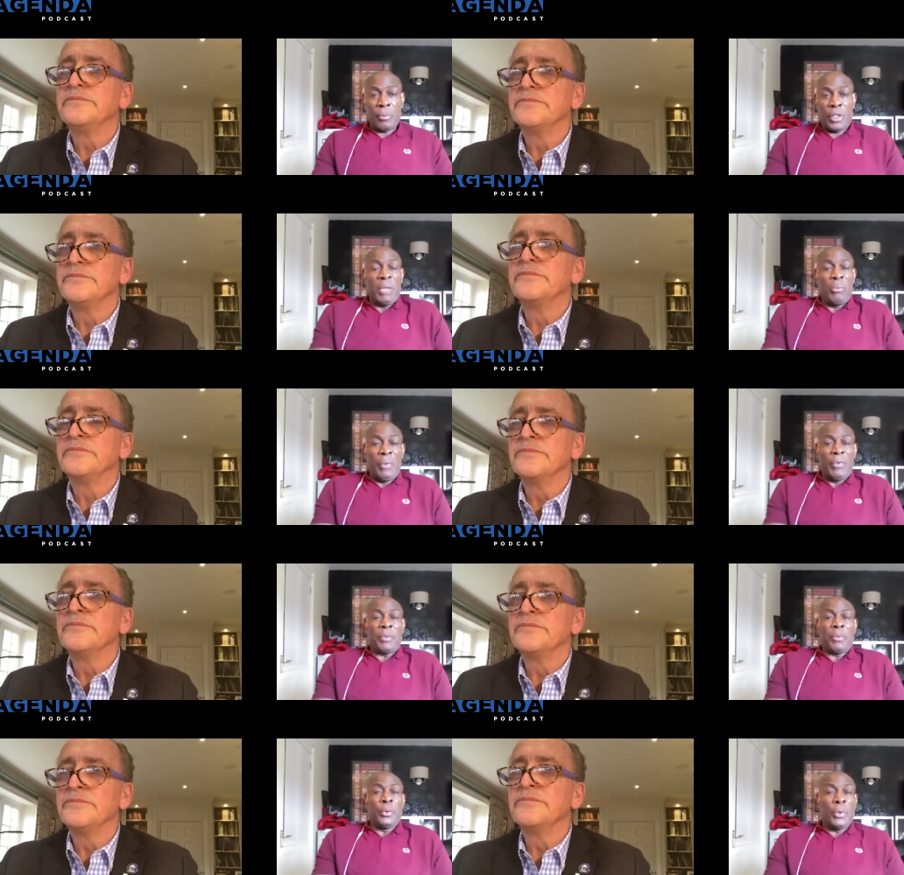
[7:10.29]
Speaker 1: Tim
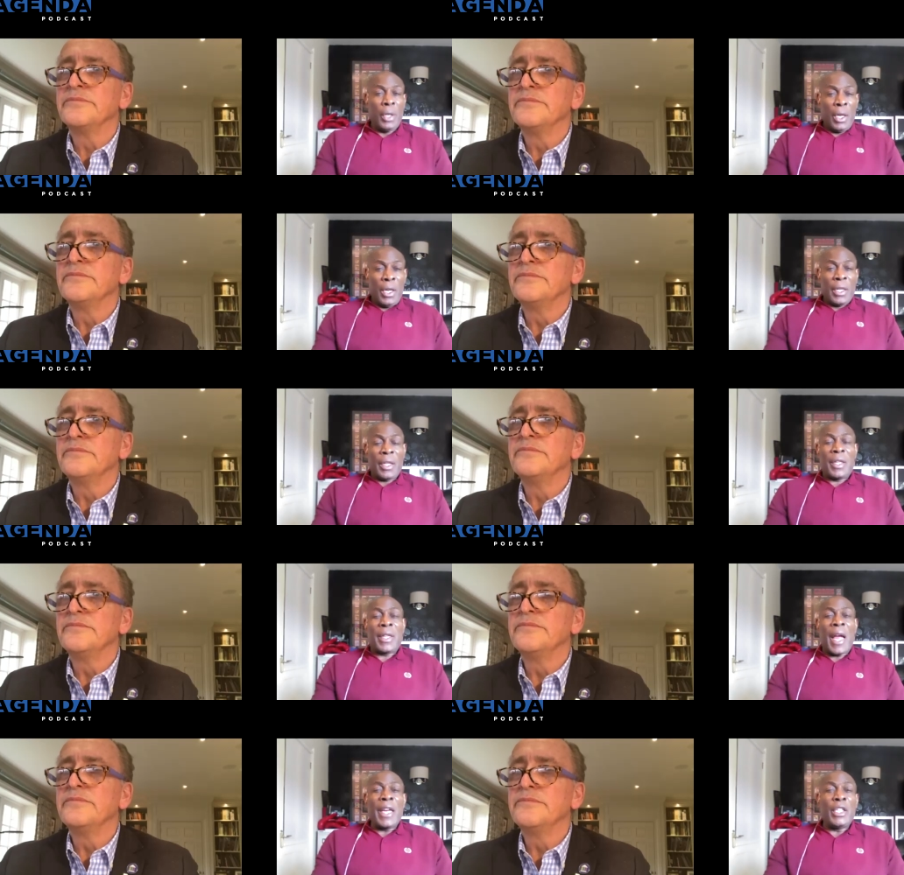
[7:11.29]
Witherspoon,
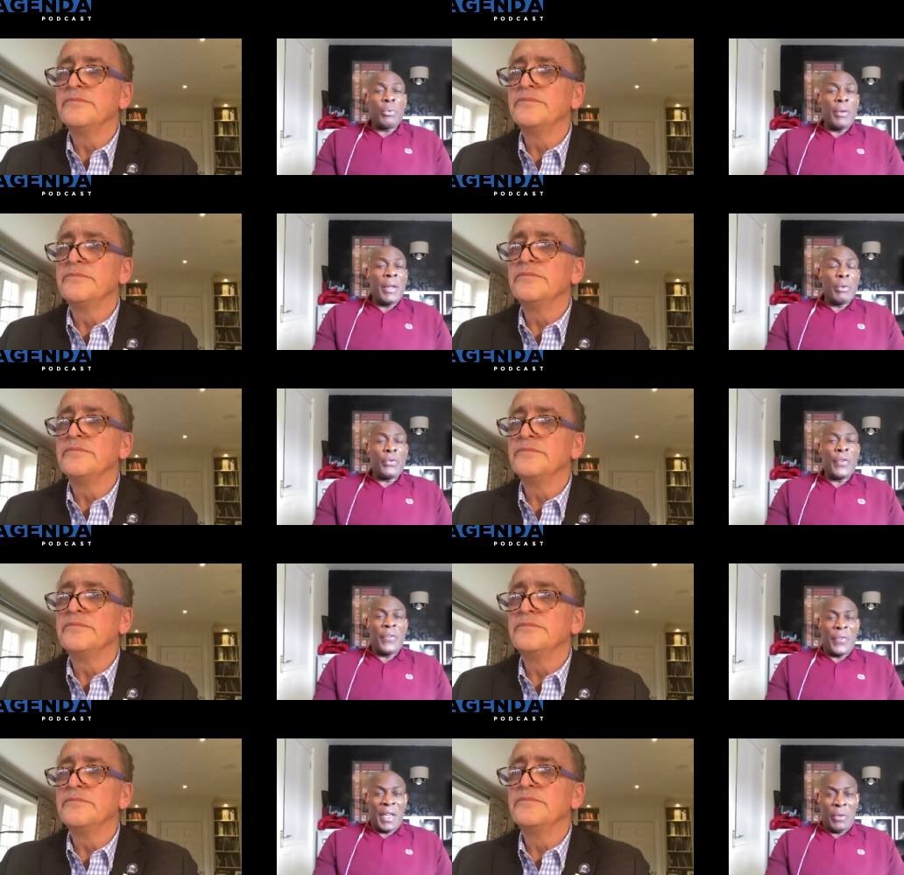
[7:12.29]
days when it was
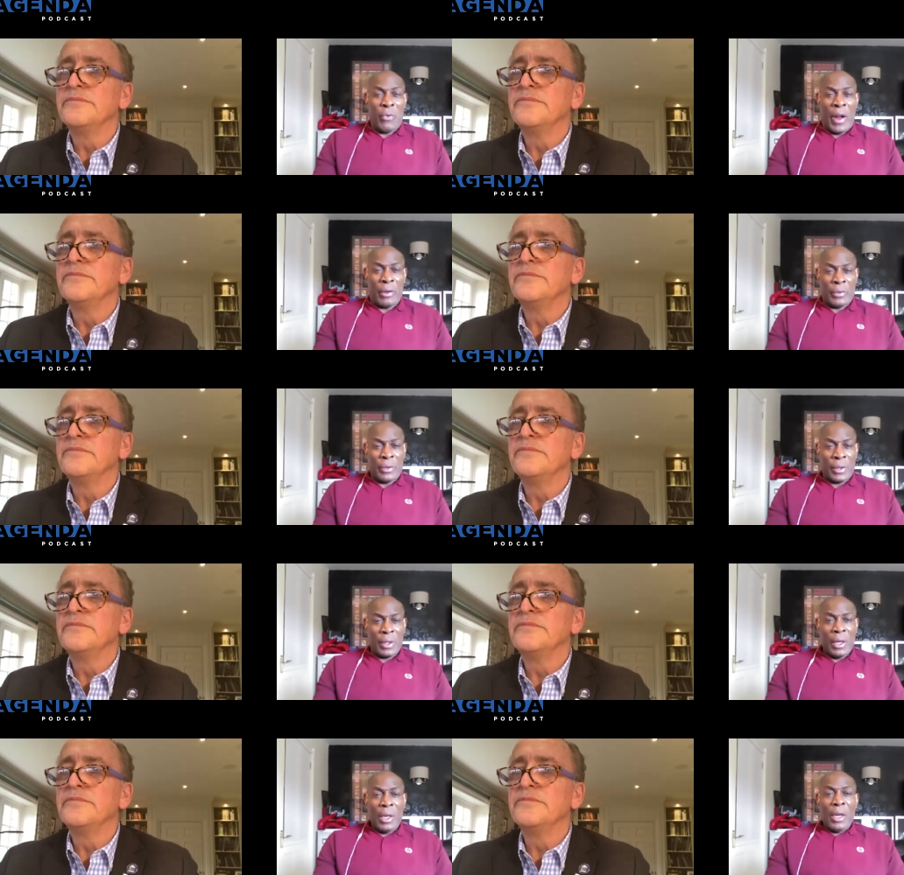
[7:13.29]
fifteen rounds,
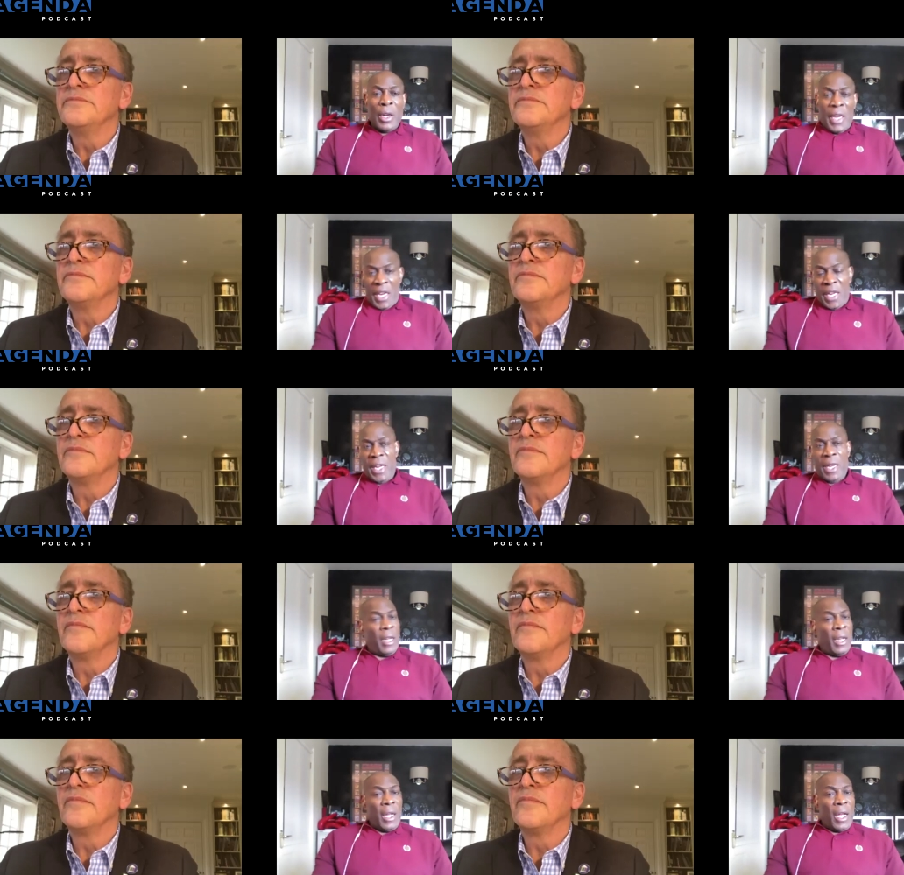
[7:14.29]
he,
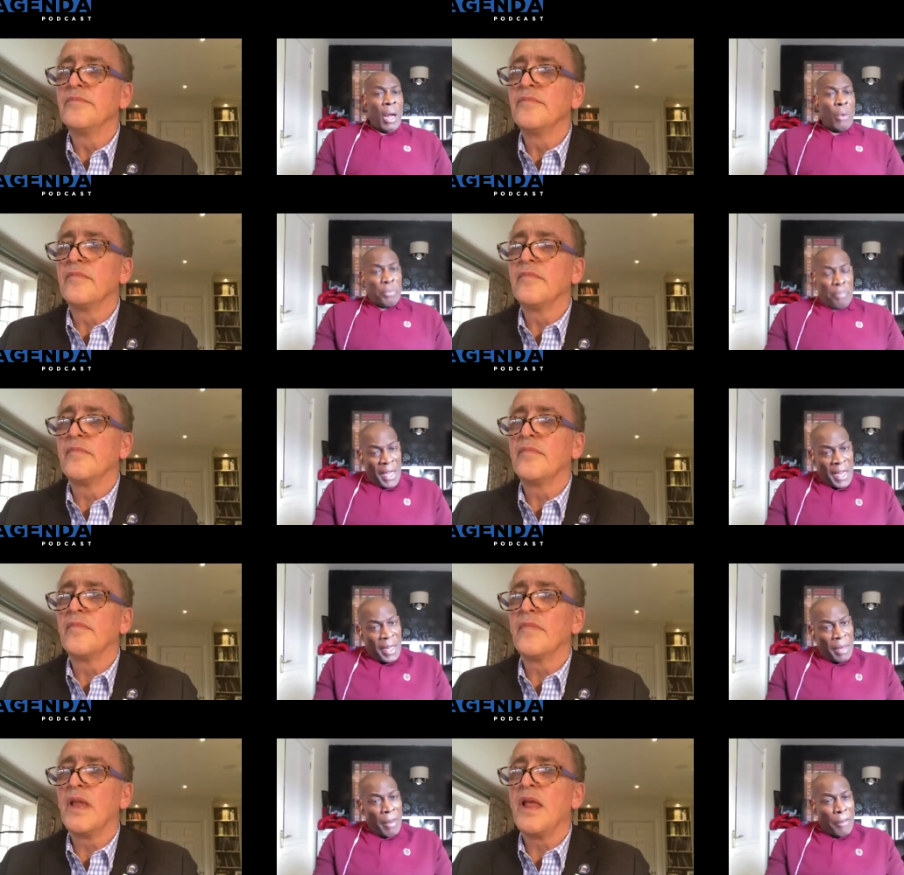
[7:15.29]
I was
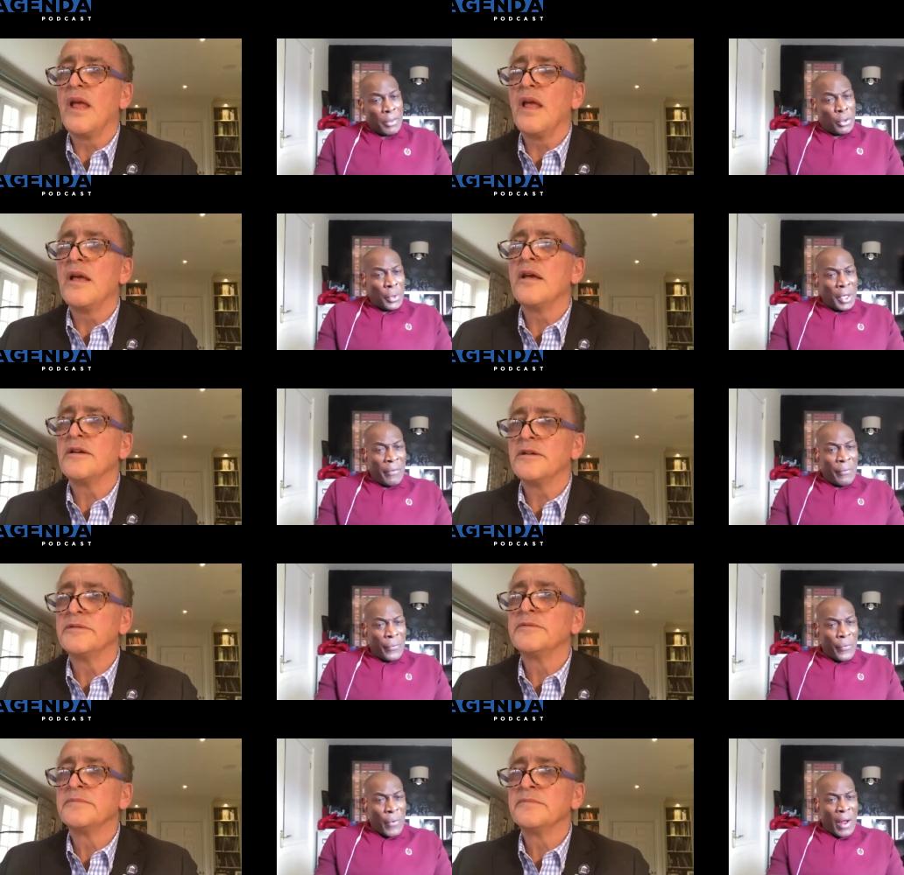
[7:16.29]
beating him up until the
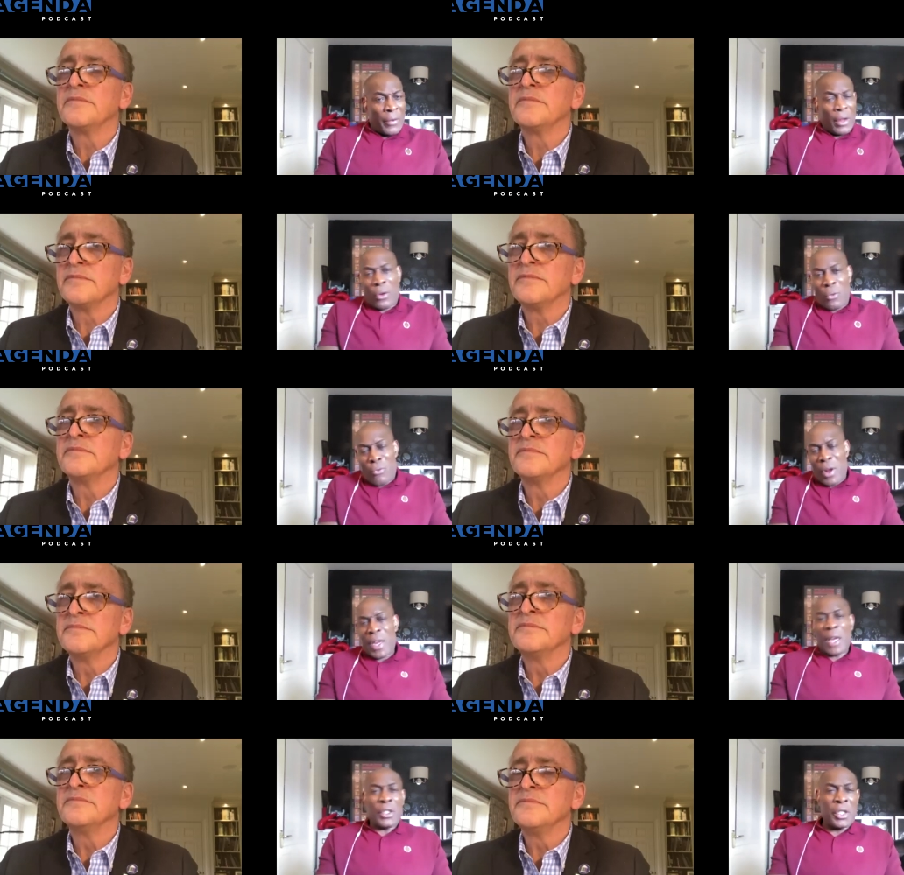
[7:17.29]
eleventh round. I ran
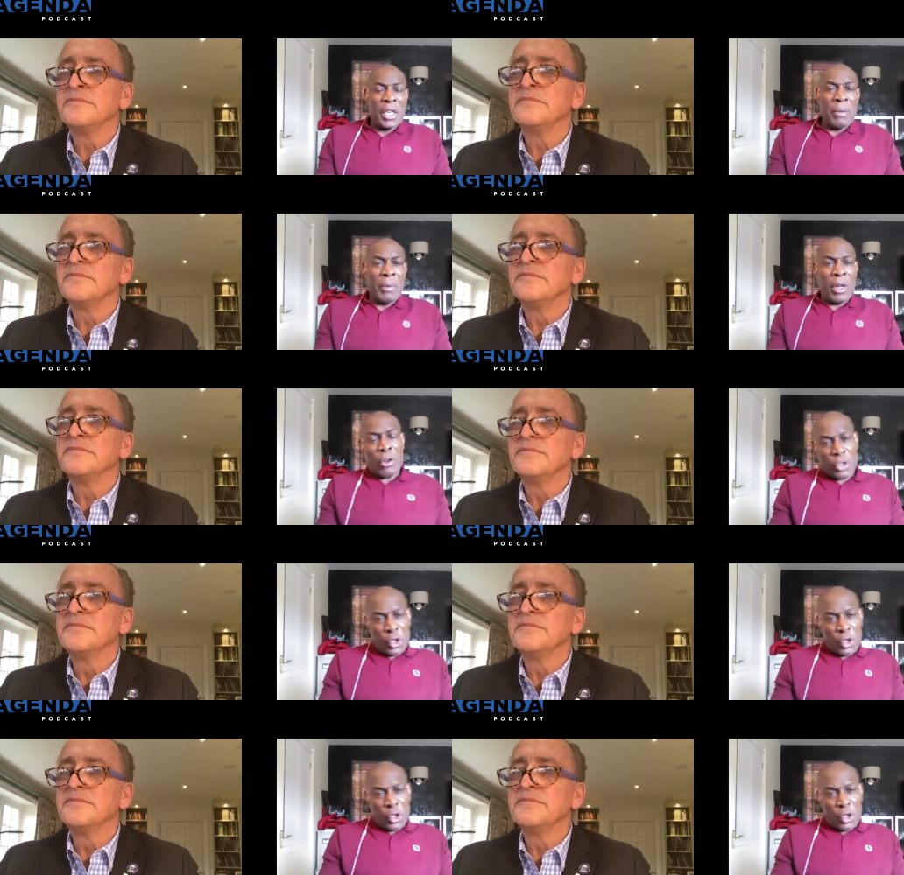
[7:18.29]
out of steam and I got